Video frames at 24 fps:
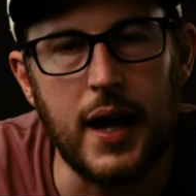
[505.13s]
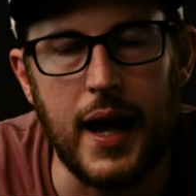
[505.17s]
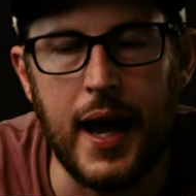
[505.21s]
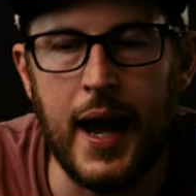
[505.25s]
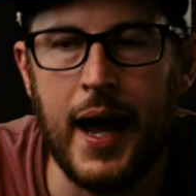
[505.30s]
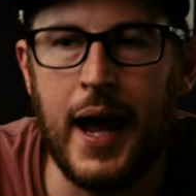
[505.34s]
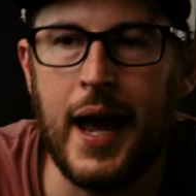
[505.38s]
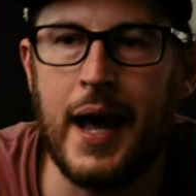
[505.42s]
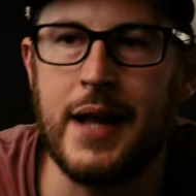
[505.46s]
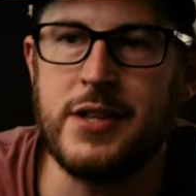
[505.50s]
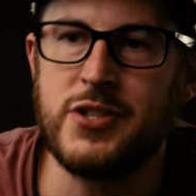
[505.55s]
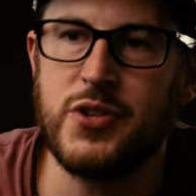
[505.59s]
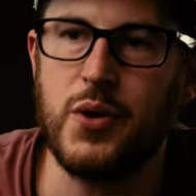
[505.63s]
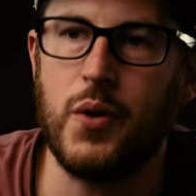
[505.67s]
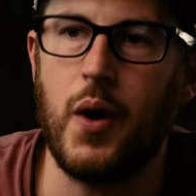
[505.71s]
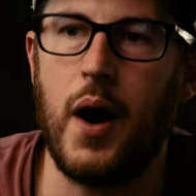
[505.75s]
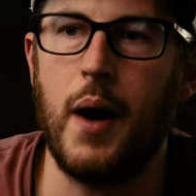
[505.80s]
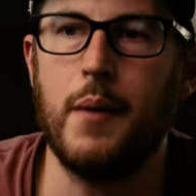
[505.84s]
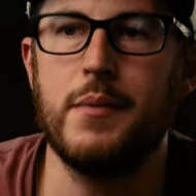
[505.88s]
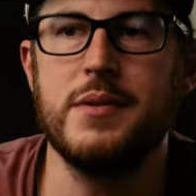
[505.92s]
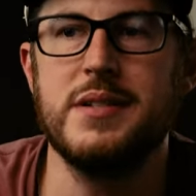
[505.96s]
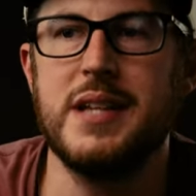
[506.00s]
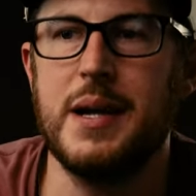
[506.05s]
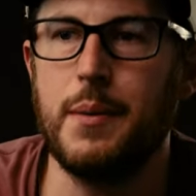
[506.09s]
And so
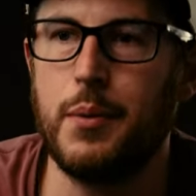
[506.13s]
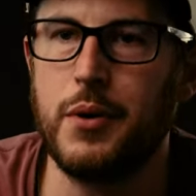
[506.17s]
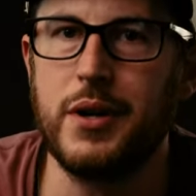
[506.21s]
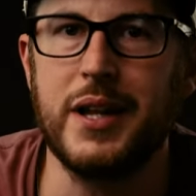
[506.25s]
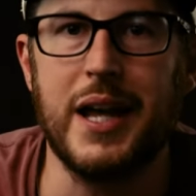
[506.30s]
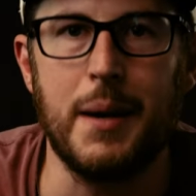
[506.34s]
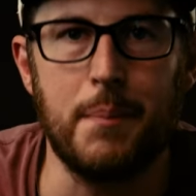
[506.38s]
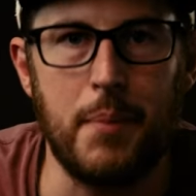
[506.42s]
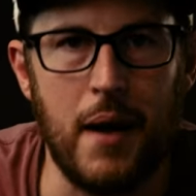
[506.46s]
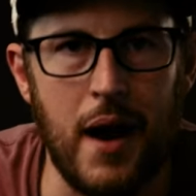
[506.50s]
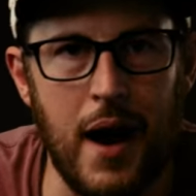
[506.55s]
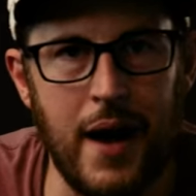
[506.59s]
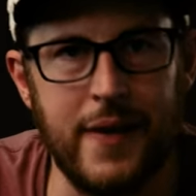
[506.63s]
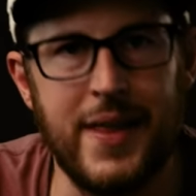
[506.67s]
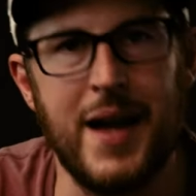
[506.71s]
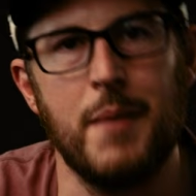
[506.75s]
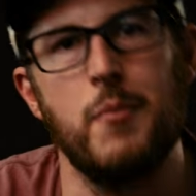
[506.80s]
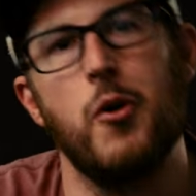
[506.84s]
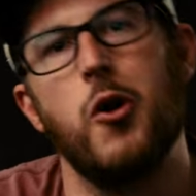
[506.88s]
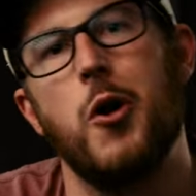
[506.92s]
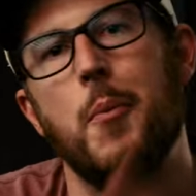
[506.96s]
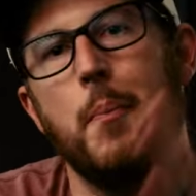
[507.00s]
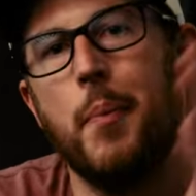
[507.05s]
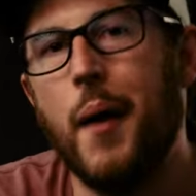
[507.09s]
I was able to get behind that more.